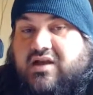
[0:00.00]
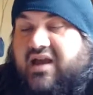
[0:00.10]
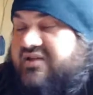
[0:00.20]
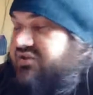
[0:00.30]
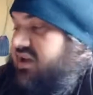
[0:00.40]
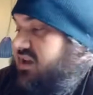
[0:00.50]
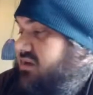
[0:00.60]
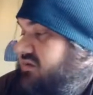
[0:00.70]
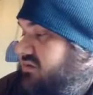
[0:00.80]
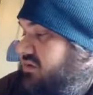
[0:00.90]
ash
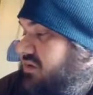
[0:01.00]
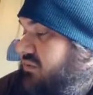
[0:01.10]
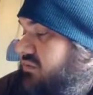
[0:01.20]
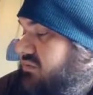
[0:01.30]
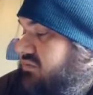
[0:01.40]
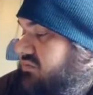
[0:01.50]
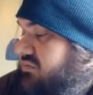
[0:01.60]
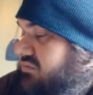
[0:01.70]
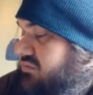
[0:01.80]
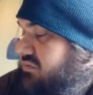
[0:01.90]
cans. So
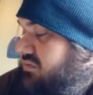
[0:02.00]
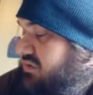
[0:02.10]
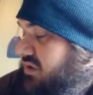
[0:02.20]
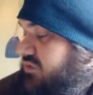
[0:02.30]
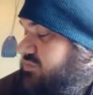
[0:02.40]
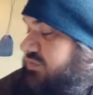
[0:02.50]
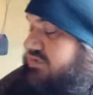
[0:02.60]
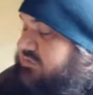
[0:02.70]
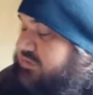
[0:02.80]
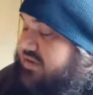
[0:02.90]
those
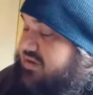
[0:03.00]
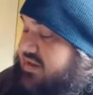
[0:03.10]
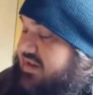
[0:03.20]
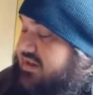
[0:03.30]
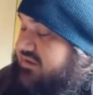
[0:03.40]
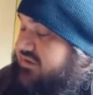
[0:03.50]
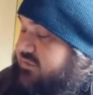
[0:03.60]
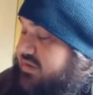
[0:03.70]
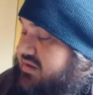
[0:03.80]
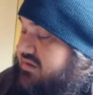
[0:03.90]
books will be delayed a
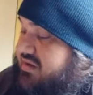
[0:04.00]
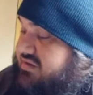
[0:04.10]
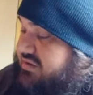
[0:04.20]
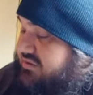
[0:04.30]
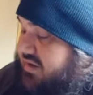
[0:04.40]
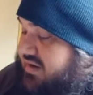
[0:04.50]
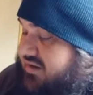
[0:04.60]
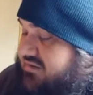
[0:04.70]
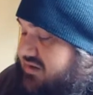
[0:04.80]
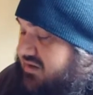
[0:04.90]
little bit. These other
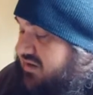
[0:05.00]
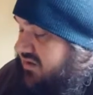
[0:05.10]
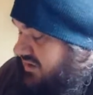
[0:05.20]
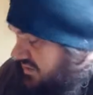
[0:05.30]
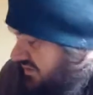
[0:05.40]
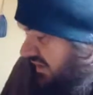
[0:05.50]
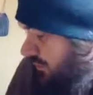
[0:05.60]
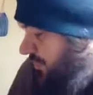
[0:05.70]
guys, I'll